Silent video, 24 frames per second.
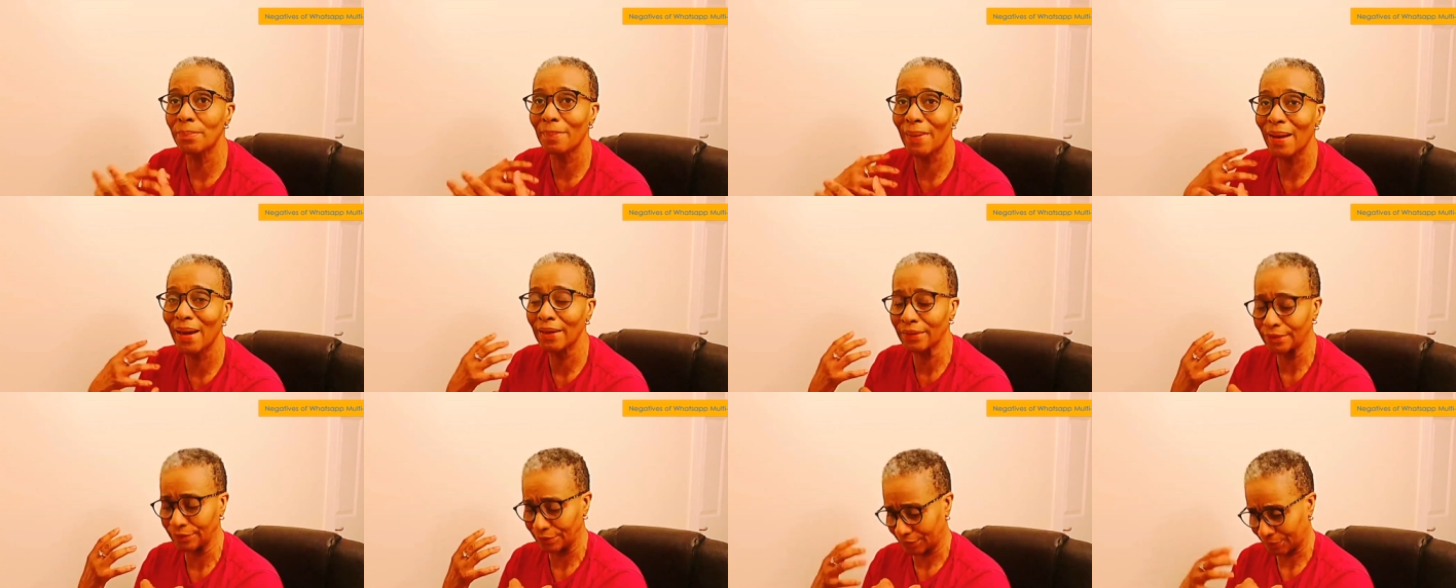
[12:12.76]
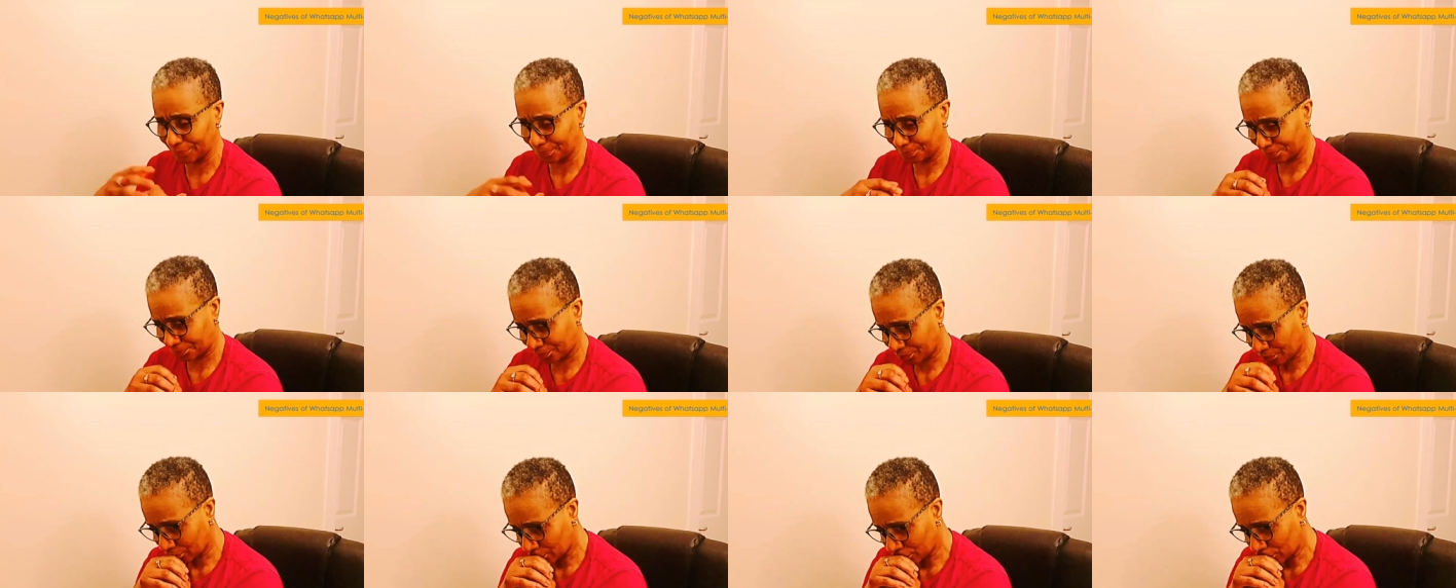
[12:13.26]
about
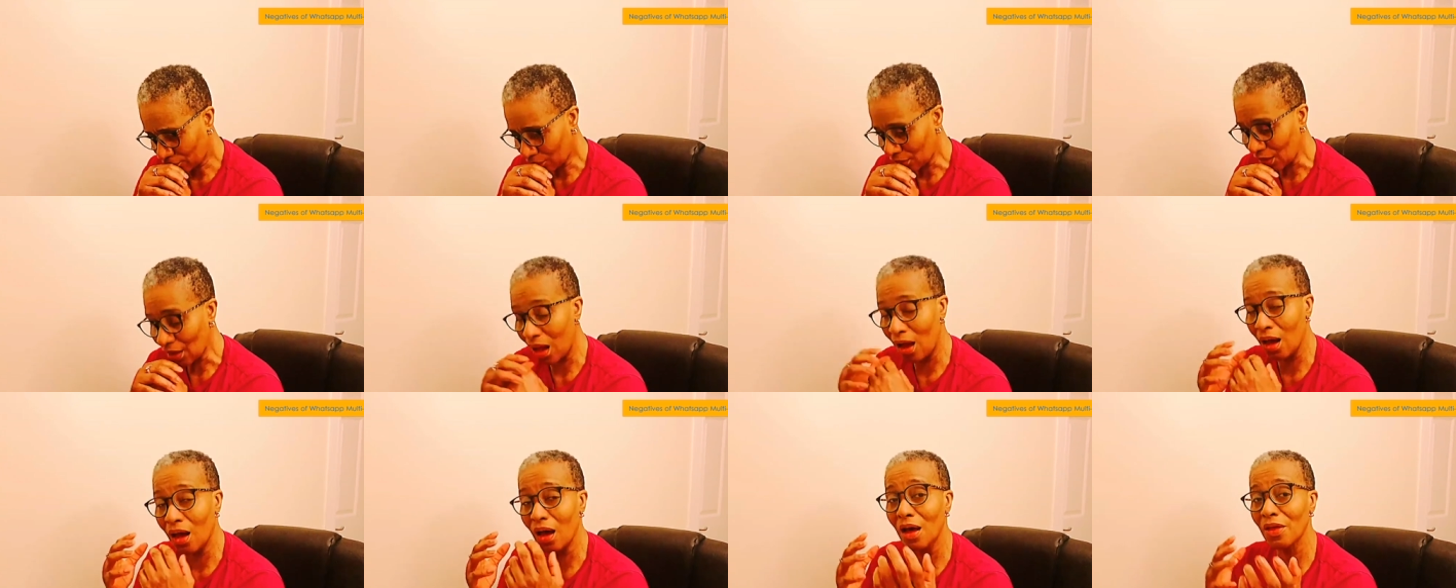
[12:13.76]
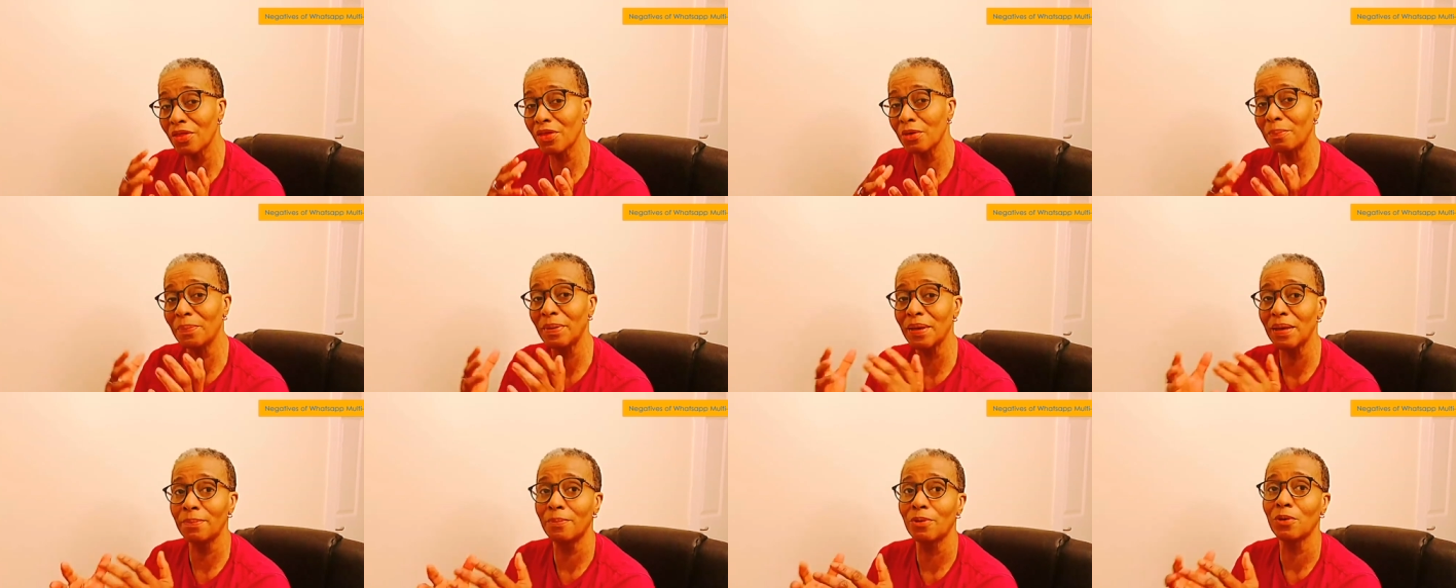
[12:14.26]
other
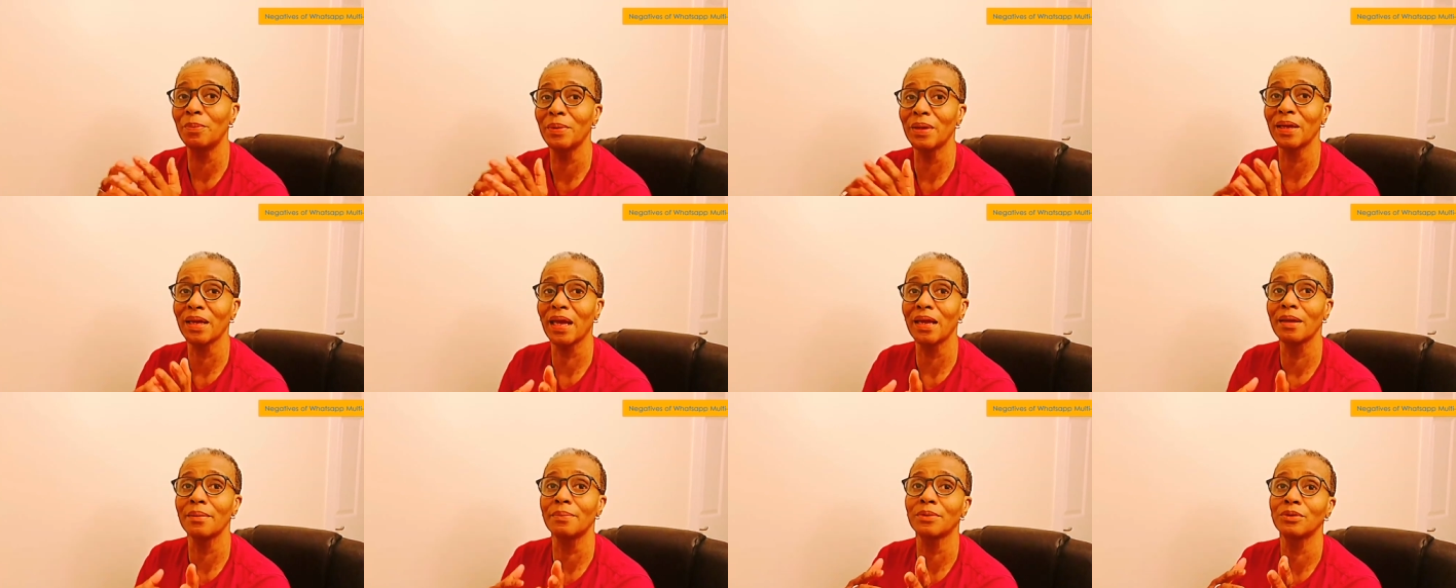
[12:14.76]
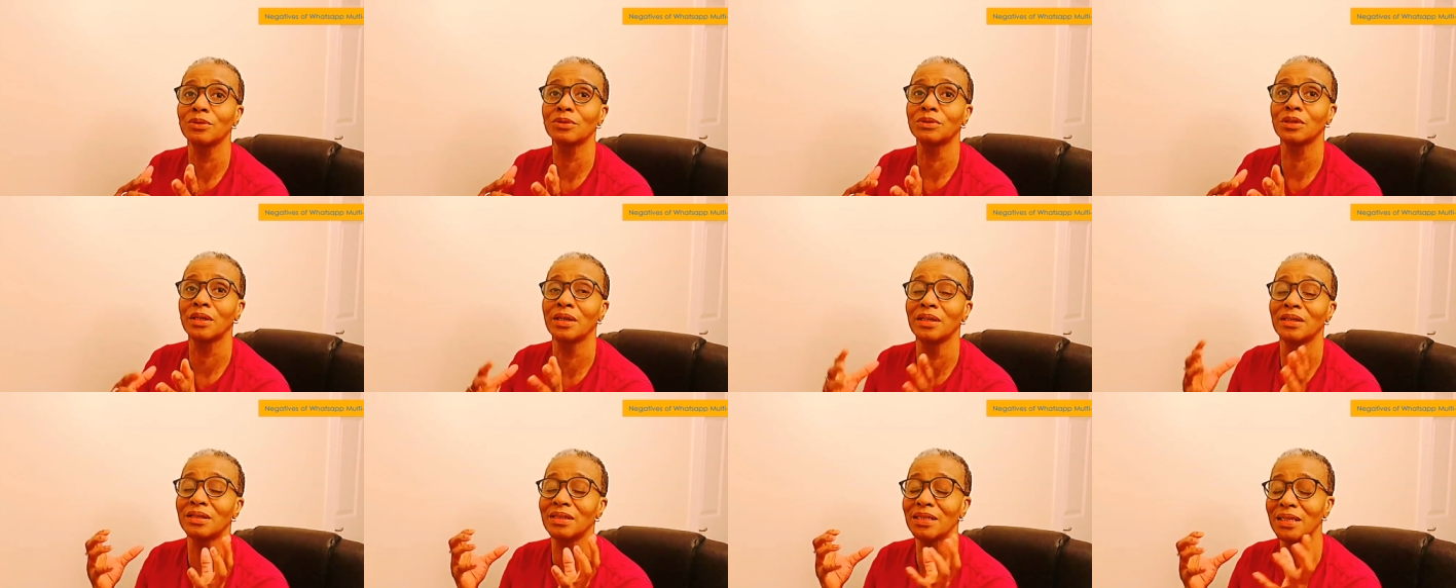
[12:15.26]
people being able
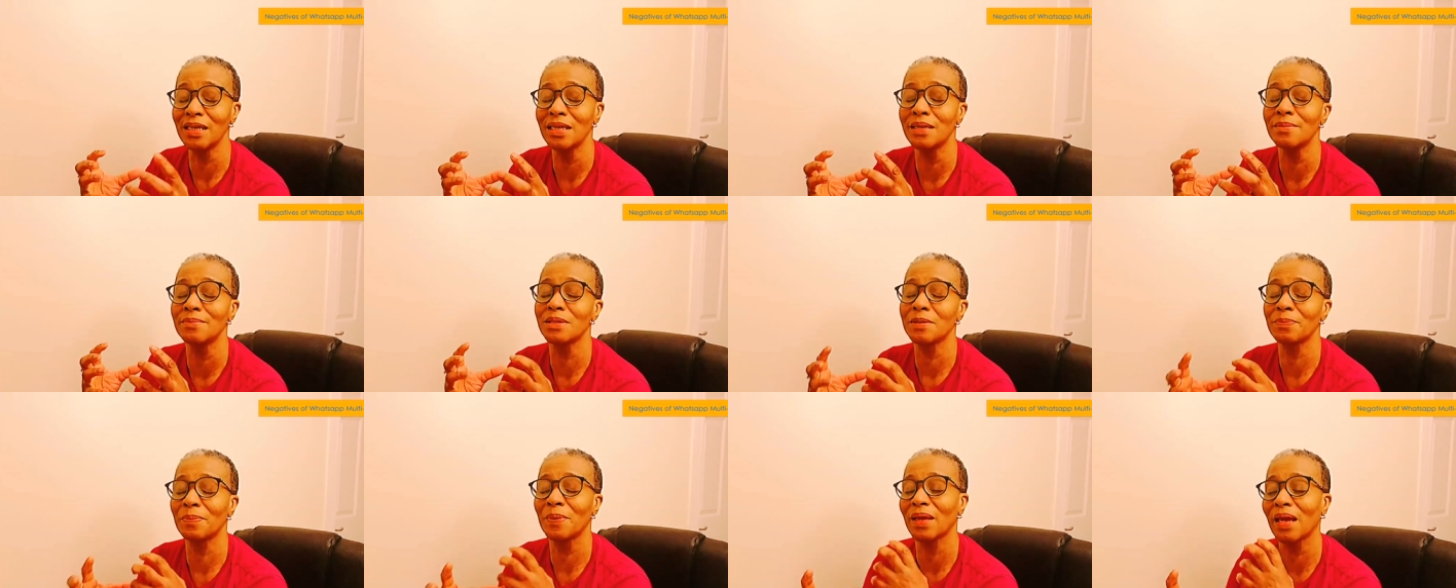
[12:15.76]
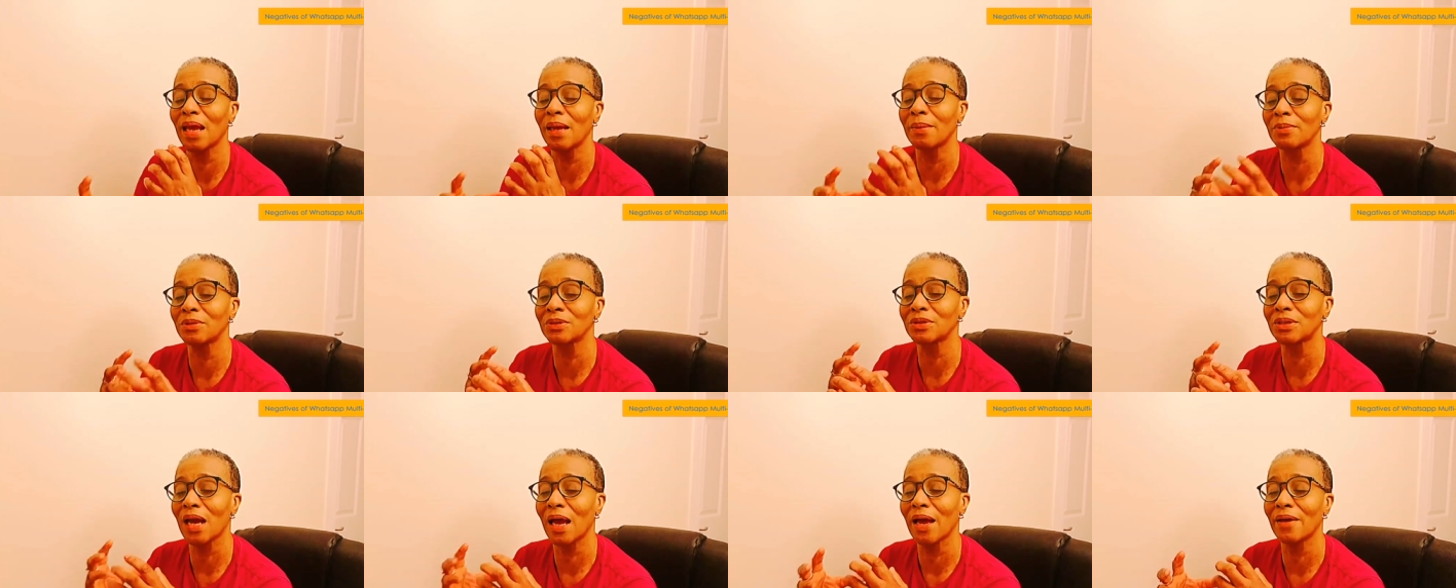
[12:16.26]
to, in teams being
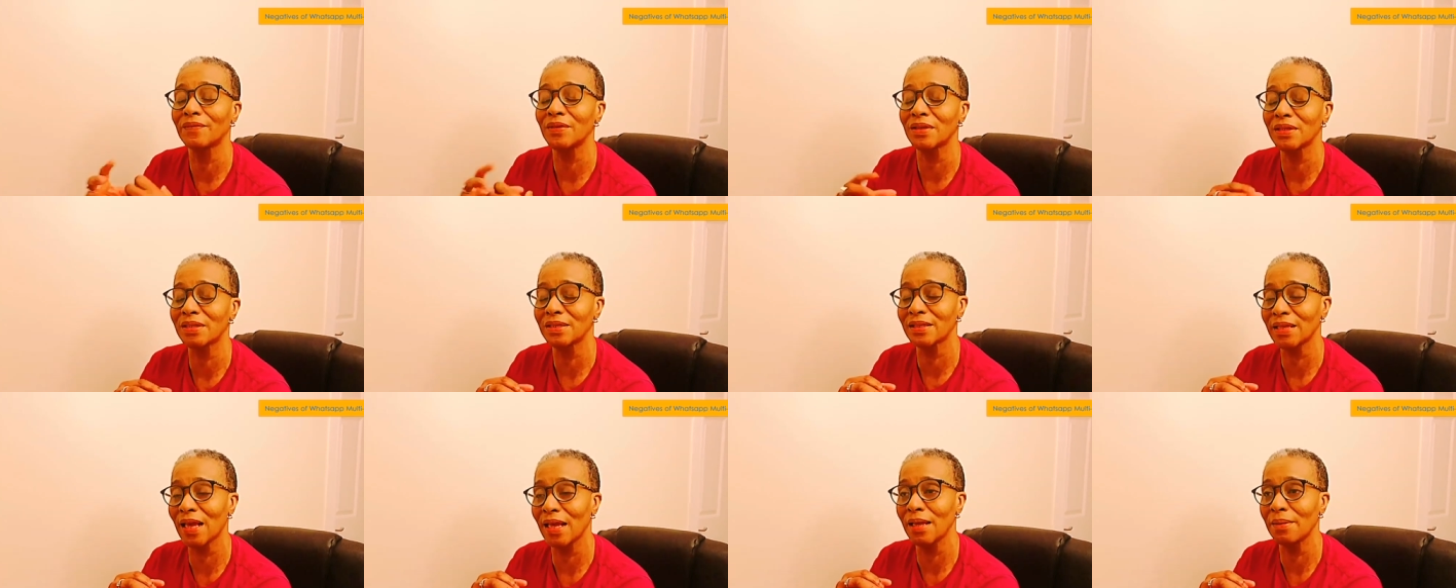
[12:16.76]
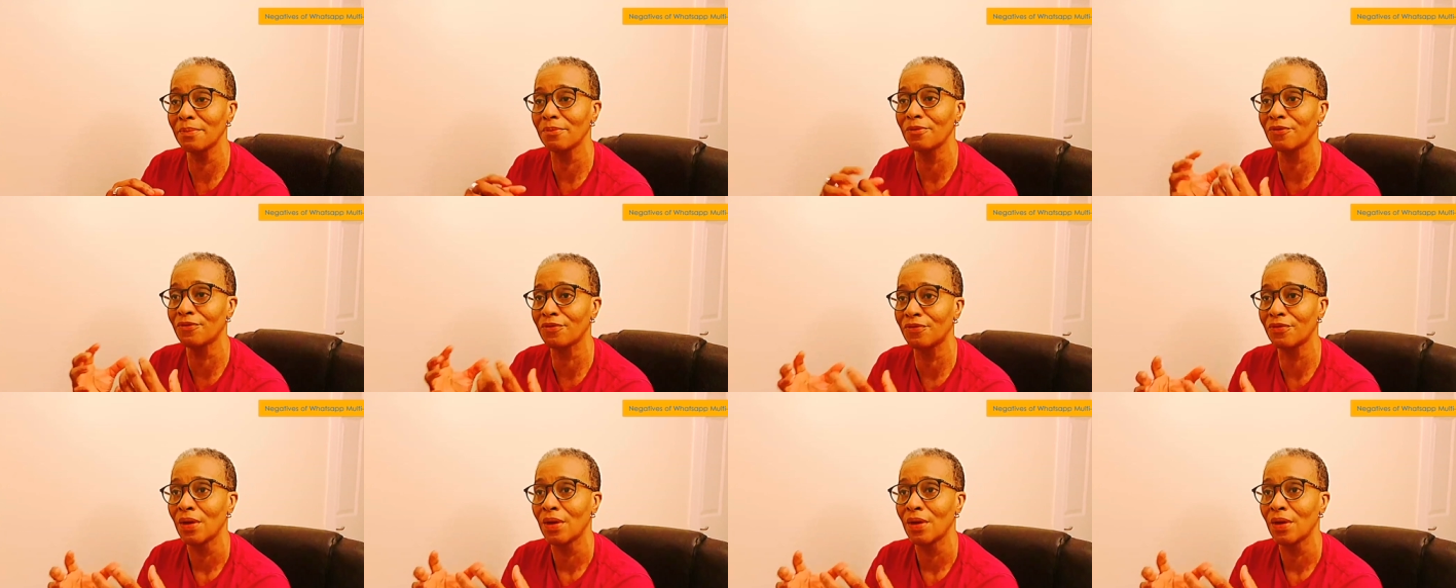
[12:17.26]
able to have the same